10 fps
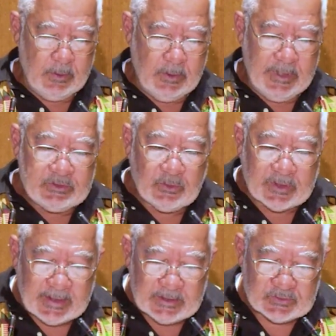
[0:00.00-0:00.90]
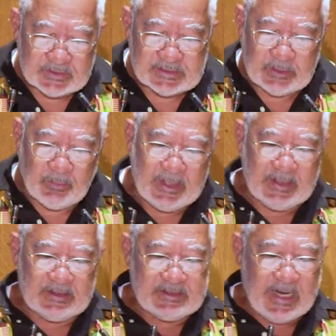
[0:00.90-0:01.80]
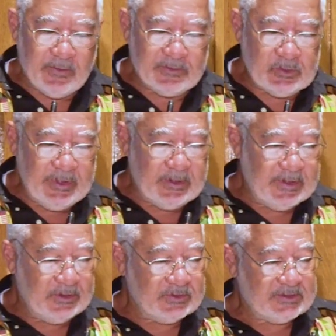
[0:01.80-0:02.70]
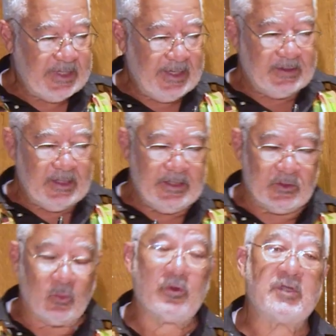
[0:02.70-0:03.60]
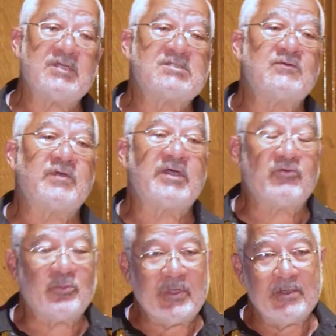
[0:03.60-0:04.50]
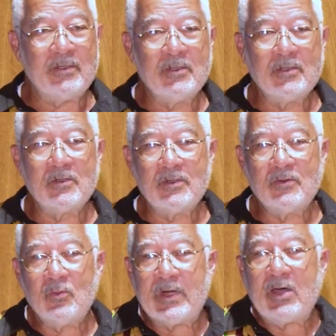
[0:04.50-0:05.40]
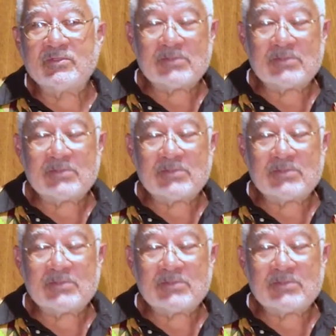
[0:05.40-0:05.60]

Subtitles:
He took an interest in me and challenged me to understand the inner workings of government. When I was